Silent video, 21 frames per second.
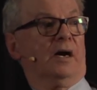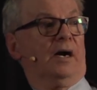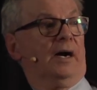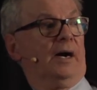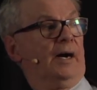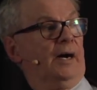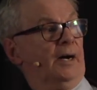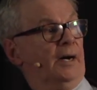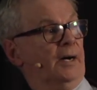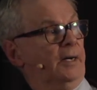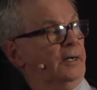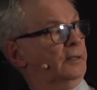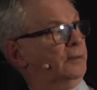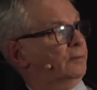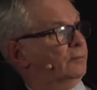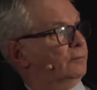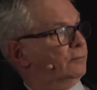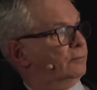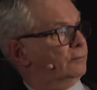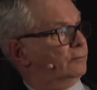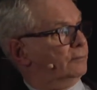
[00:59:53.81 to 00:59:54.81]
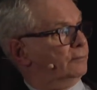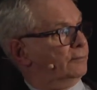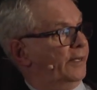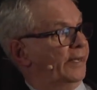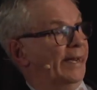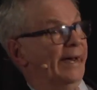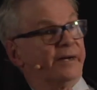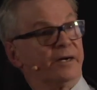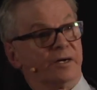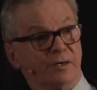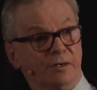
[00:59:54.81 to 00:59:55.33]
uh, the
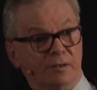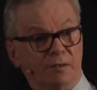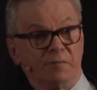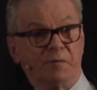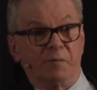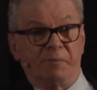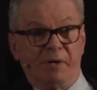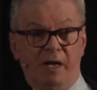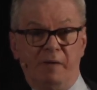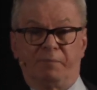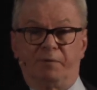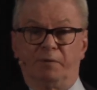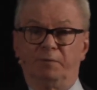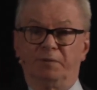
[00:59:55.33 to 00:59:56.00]
editor of the paper